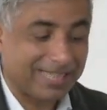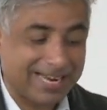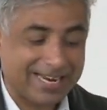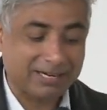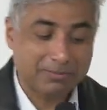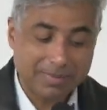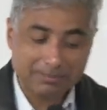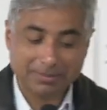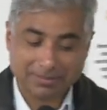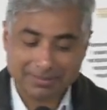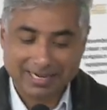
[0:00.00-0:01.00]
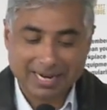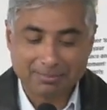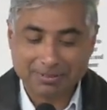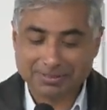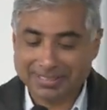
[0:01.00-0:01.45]
hey, remember,
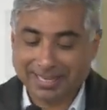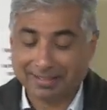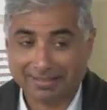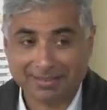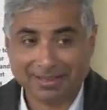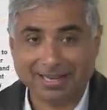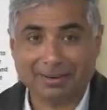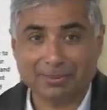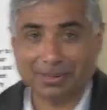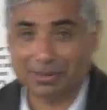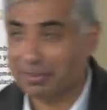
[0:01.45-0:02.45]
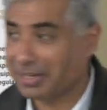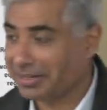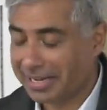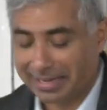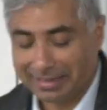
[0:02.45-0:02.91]
April 10th, uh, we're going to meet
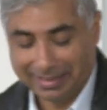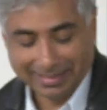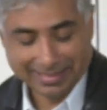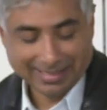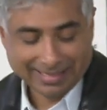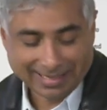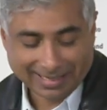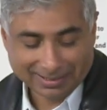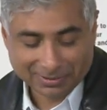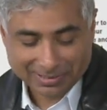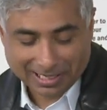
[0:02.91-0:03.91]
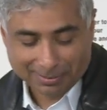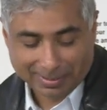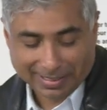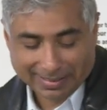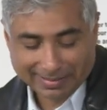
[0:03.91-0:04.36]
again uh, to
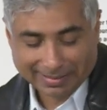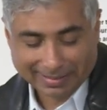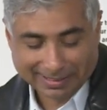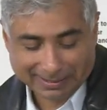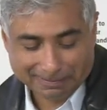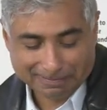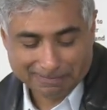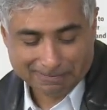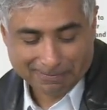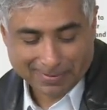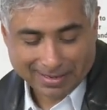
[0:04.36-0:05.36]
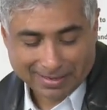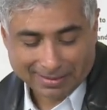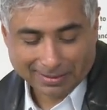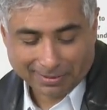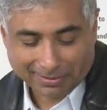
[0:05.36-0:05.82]
celebrate um,
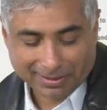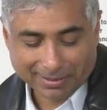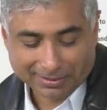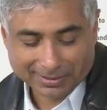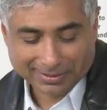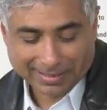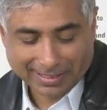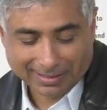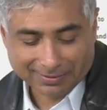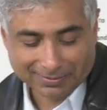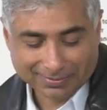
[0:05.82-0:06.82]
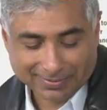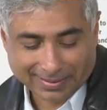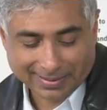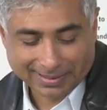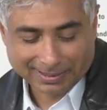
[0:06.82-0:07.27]
the careers of
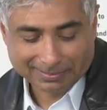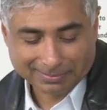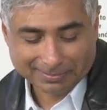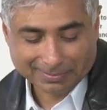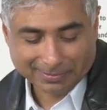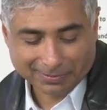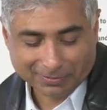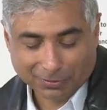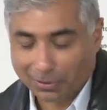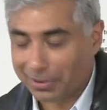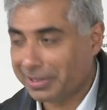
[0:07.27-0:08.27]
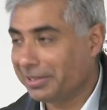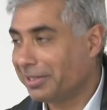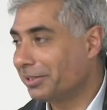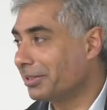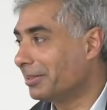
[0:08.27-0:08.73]
uh, four
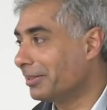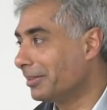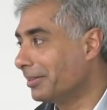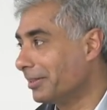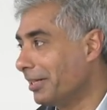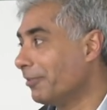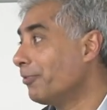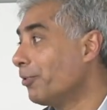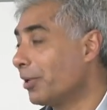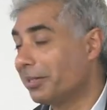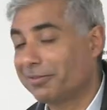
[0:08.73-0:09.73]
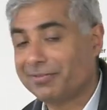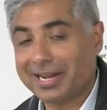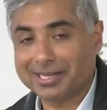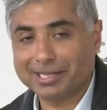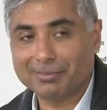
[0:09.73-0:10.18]
additional, you know, four other
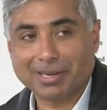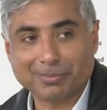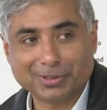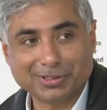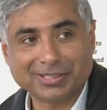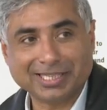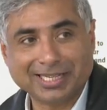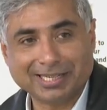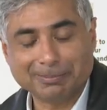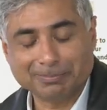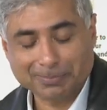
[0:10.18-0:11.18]
faculty members uh,